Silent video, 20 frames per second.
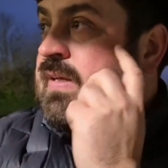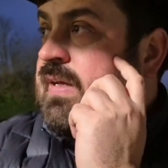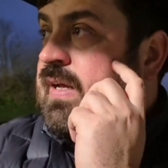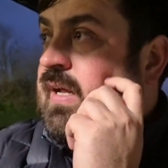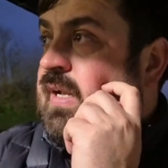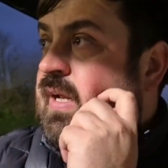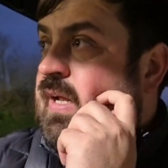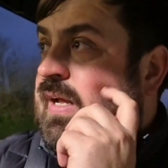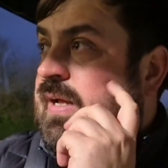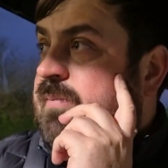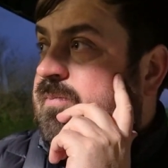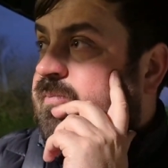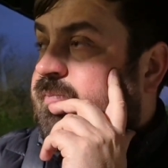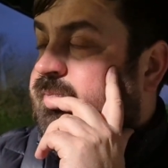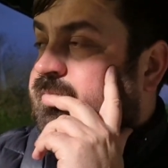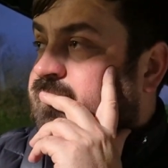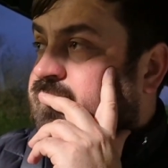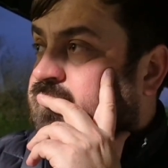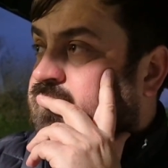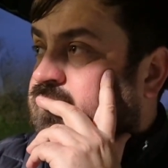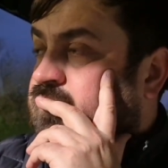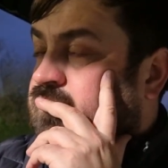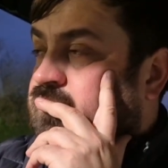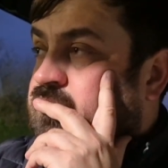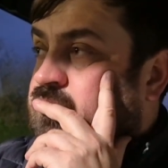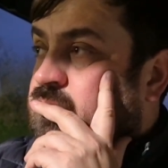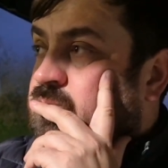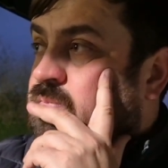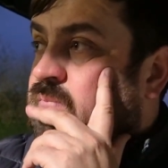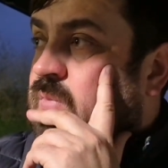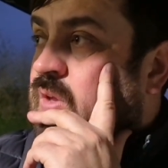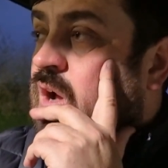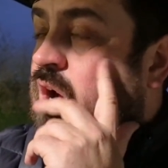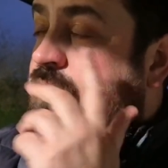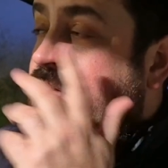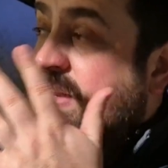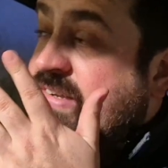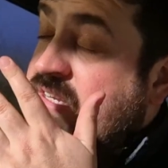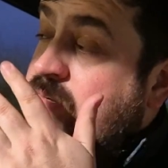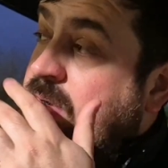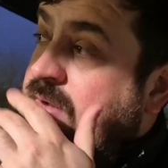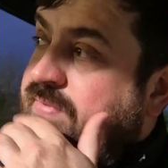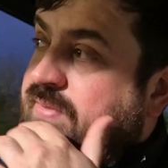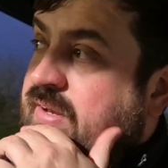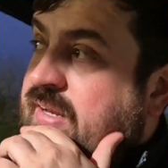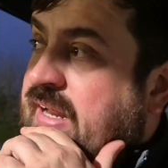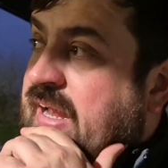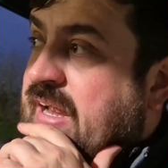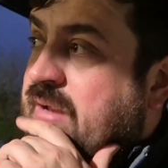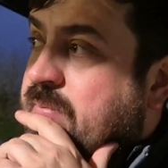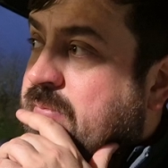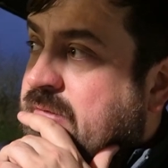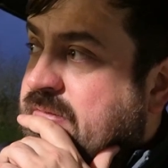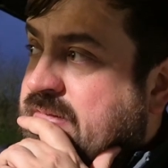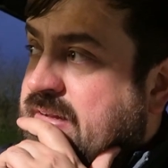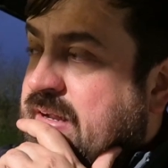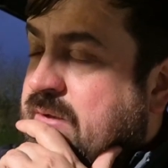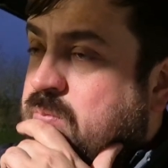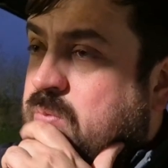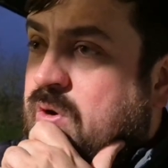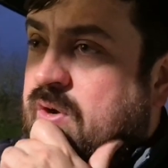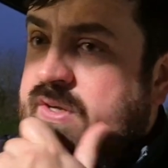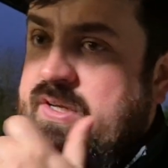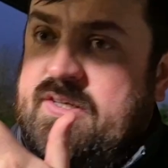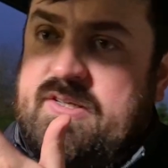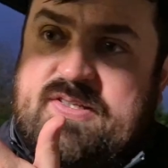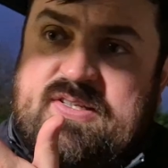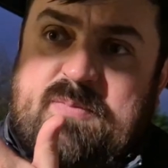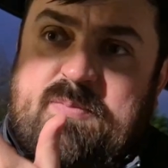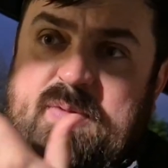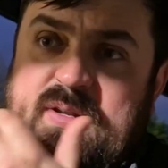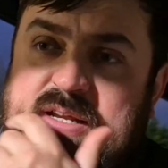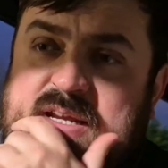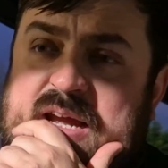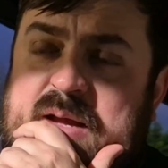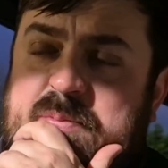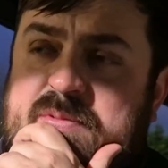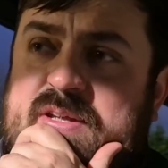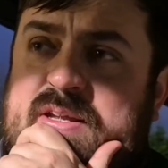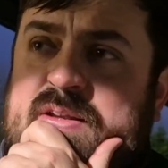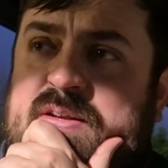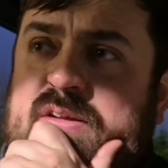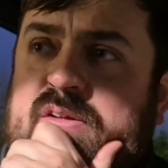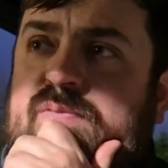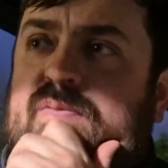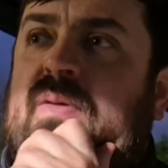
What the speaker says: And I've asked him after the game. I said, "Why did you sin bin the captain?